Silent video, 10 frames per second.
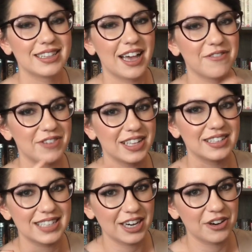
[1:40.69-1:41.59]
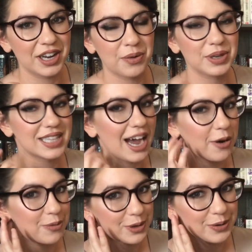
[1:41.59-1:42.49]
that Vin's earring was
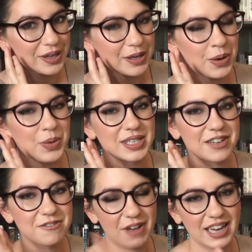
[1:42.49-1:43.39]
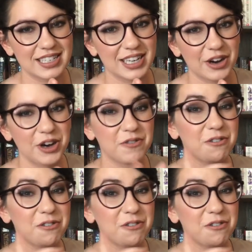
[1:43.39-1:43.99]
how ruin was affecting her.